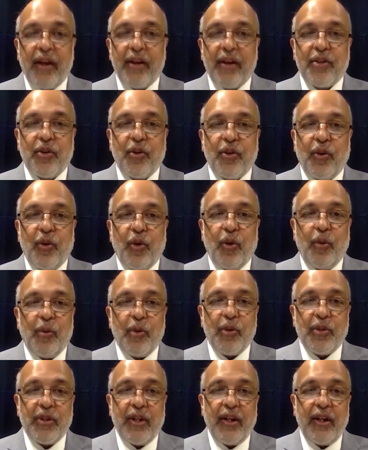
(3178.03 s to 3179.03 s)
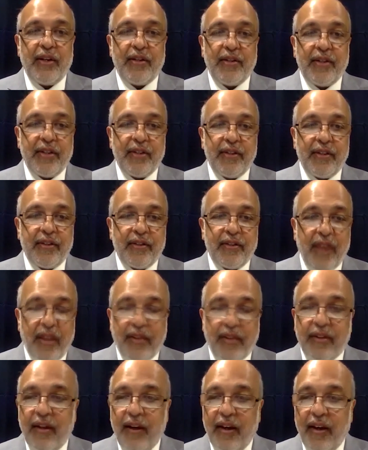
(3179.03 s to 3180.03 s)
so no more senior citizens' death
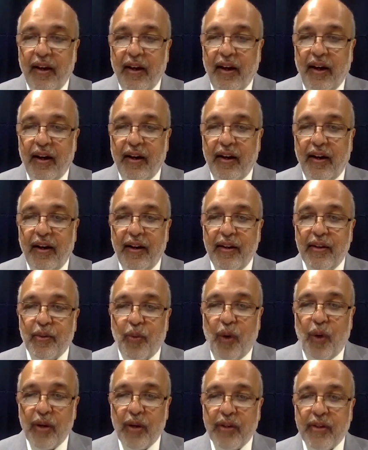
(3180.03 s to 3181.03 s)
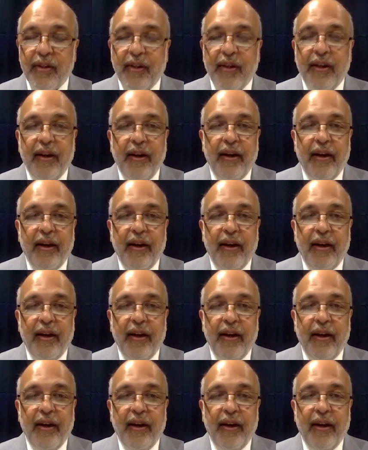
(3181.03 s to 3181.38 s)
under his watch.